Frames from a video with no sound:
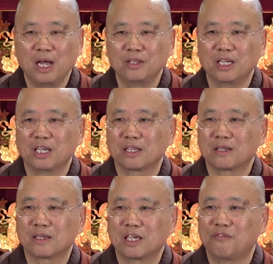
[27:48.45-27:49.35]
and then
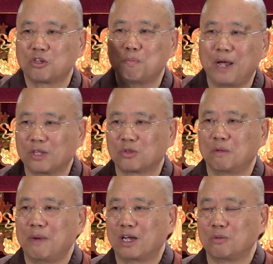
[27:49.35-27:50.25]
it gives back to
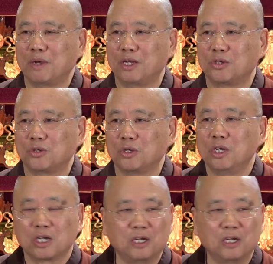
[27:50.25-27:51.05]
the Mano manager.